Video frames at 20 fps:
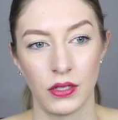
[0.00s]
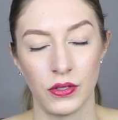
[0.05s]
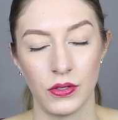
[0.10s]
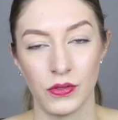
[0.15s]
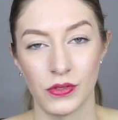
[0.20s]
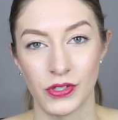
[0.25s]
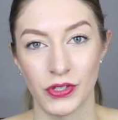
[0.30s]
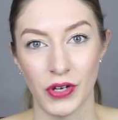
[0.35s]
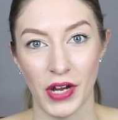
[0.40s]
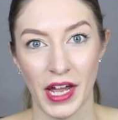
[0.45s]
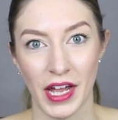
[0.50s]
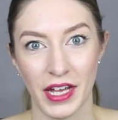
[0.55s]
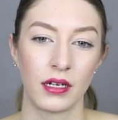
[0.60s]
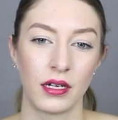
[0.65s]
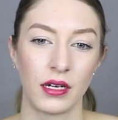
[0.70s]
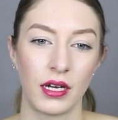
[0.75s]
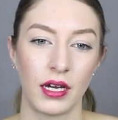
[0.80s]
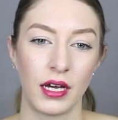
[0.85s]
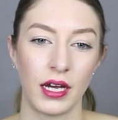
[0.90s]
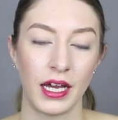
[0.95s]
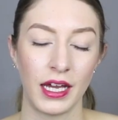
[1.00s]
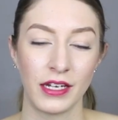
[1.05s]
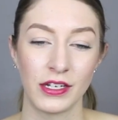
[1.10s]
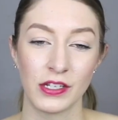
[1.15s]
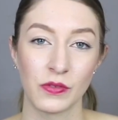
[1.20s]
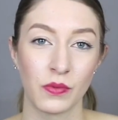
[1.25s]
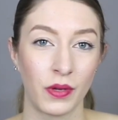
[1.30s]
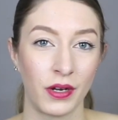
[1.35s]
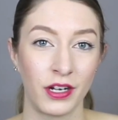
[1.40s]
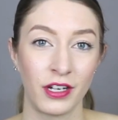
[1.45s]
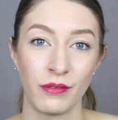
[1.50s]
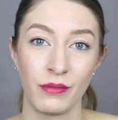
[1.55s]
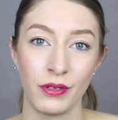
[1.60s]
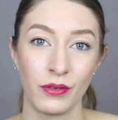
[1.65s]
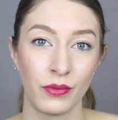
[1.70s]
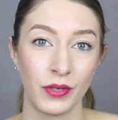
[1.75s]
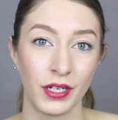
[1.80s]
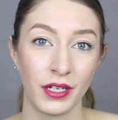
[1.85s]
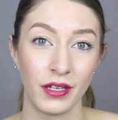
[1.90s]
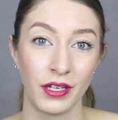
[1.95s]
lose track. I just wanted to be
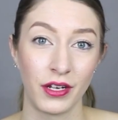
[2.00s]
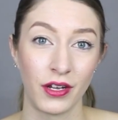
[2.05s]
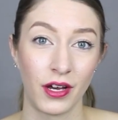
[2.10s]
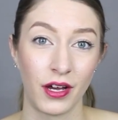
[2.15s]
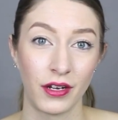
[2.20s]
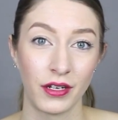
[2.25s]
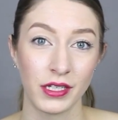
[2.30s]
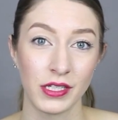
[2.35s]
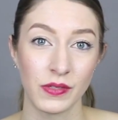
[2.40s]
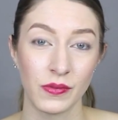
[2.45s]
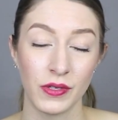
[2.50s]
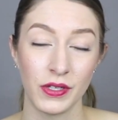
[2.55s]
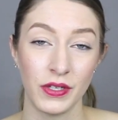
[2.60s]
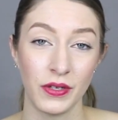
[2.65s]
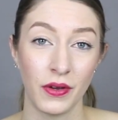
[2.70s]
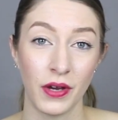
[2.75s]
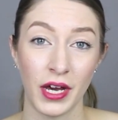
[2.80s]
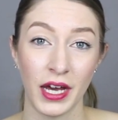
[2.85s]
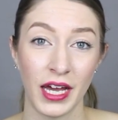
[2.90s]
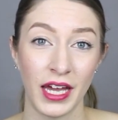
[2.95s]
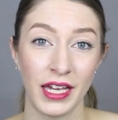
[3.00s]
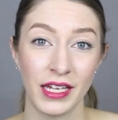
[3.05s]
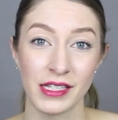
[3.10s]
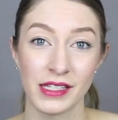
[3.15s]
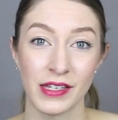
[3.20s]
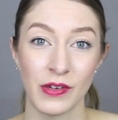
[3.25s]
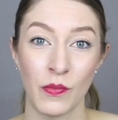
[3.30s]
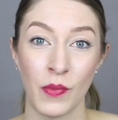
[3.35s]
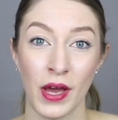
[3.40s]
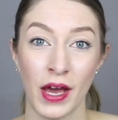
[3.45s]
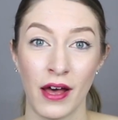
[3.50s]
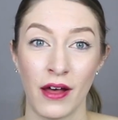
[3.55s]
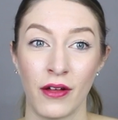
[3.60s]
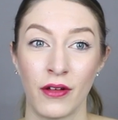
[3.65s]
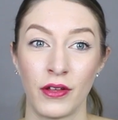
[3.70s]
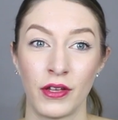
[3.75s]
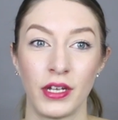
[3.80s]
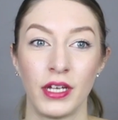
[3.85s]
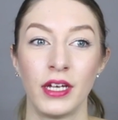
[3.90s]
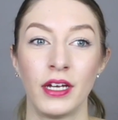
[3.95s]
real and honest with you guys
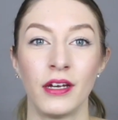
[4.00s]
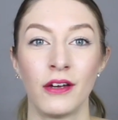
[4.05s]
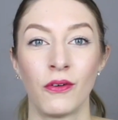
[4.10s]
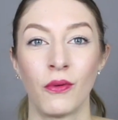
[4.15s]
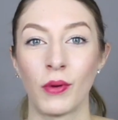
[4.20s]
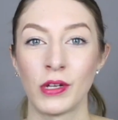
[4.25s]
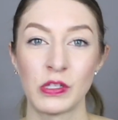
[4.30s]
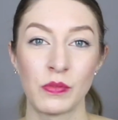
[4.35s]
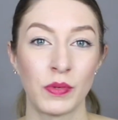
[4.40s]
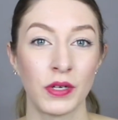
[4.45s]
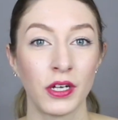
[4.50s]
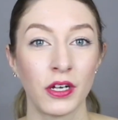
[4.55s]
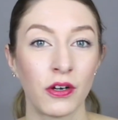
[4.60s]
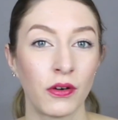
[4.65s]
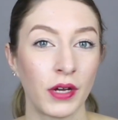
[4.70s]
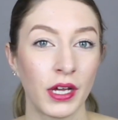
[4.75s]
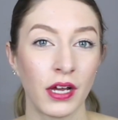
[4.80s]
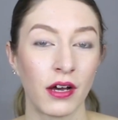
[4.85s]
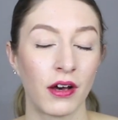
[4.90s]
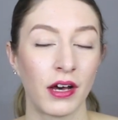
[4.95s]
about what's been going